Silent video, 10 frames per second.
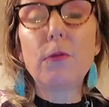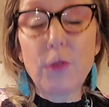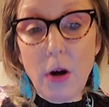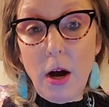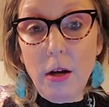
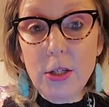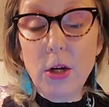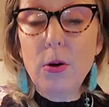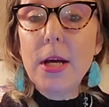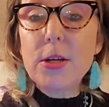for all you
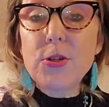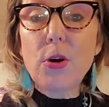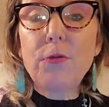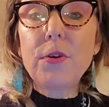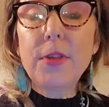know
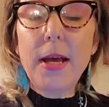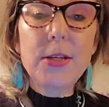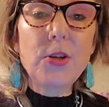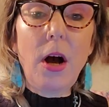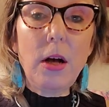so for that
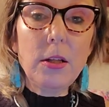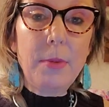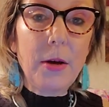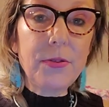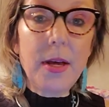it's all
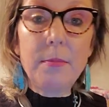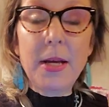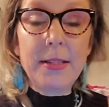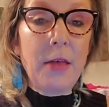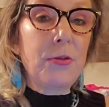about
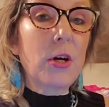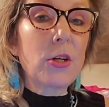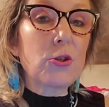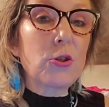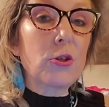them and then
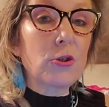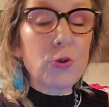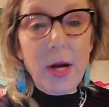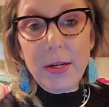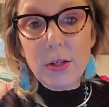they're they're
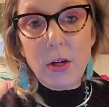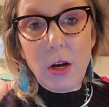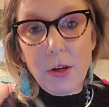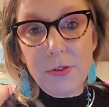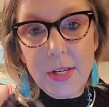trying to
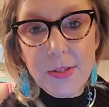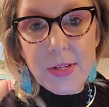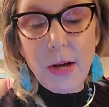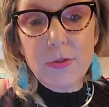call things